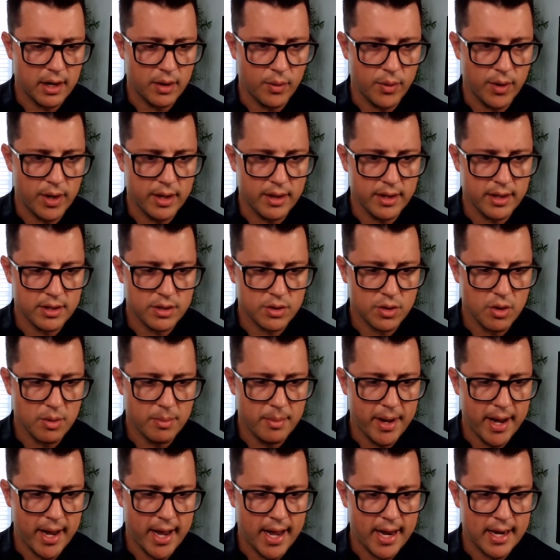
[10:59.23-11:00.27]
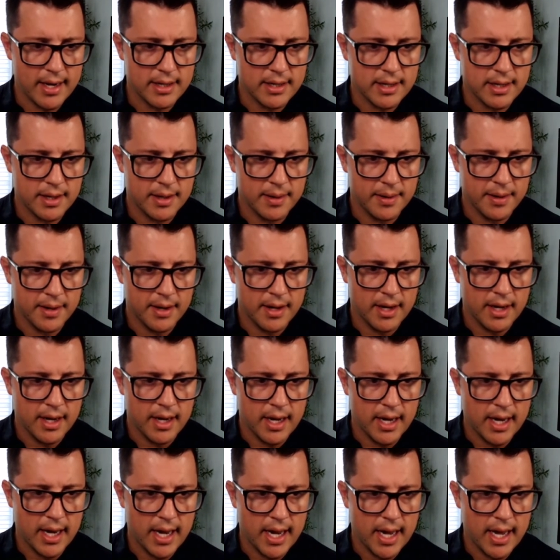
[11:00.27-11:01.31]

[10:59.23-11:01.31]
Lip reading: this command, and